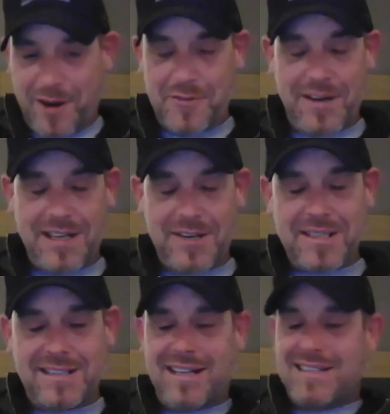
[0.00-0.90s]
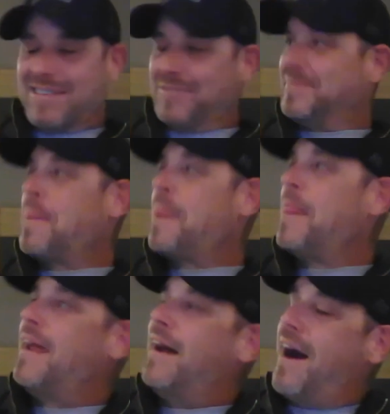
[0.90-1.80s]
and find out it doesn't.
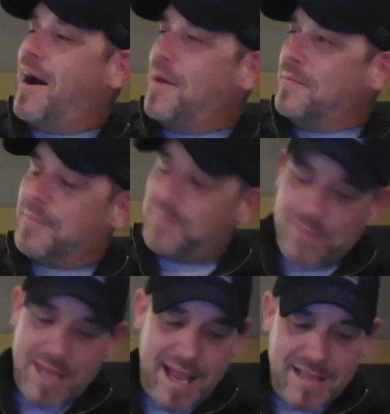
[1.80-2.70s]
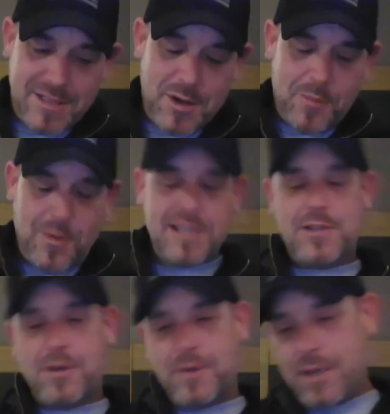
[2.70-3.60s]
And so
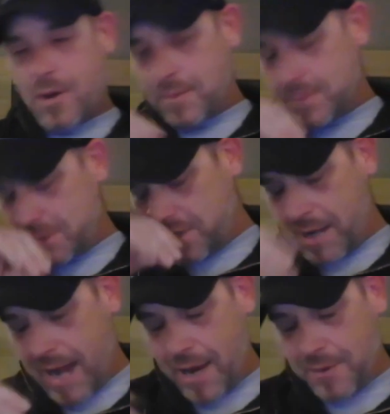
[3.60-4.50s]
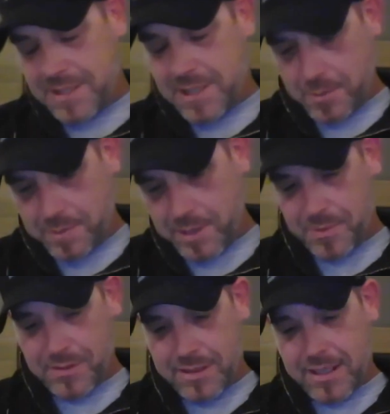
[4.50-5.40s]
I always tell
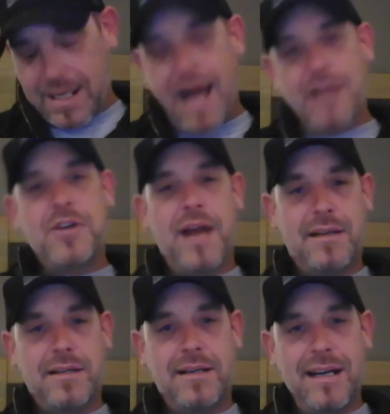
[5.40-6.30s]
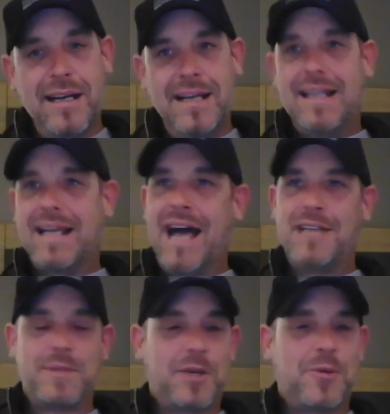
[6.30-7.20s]
people, the contractor, the
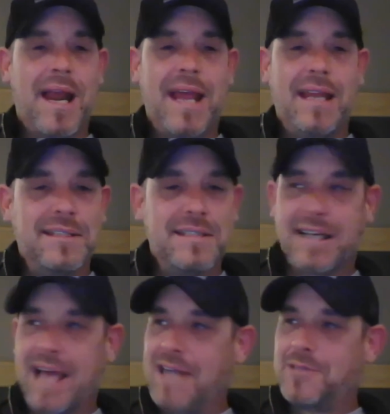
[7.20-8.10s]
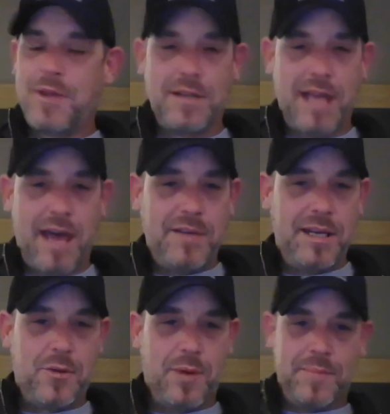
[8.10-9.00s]
guys with the cranes, the guys with all the
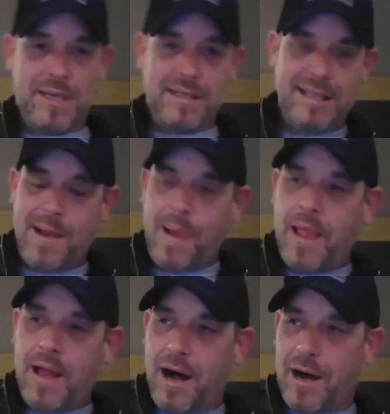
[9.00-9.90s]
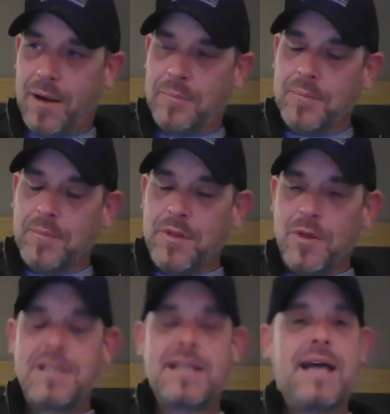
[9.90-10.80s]
heavy equipment,
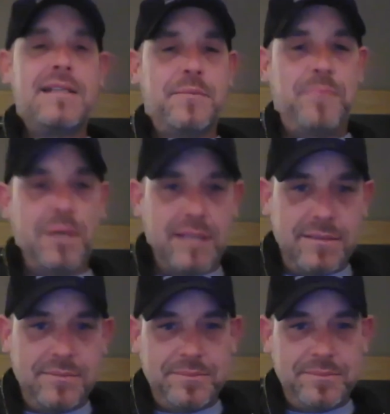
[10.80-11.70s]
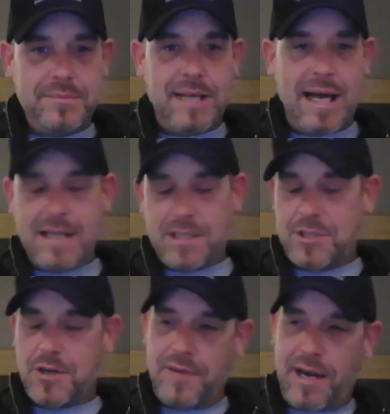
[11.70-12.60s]
those are the guys that build it. As a
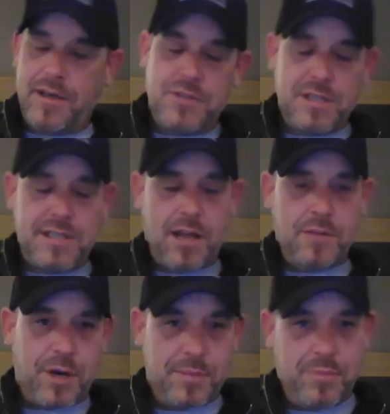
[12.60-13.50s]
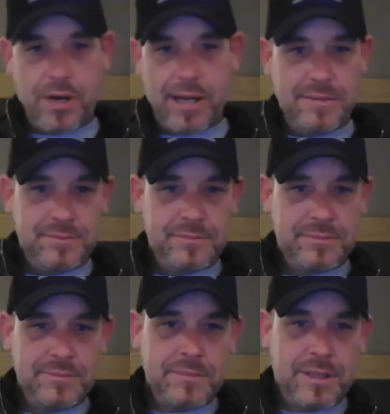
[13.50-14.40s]
surveyor, you just tell them where to put it,
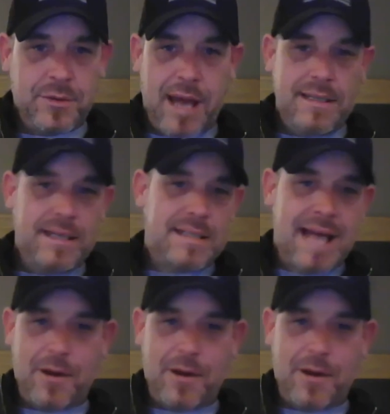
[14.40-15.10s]
right? It's not